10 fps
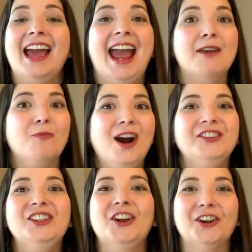and
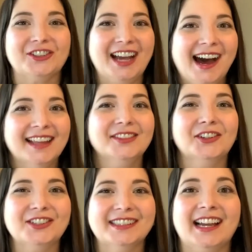watching her
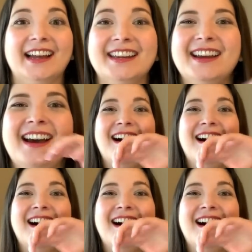toddler son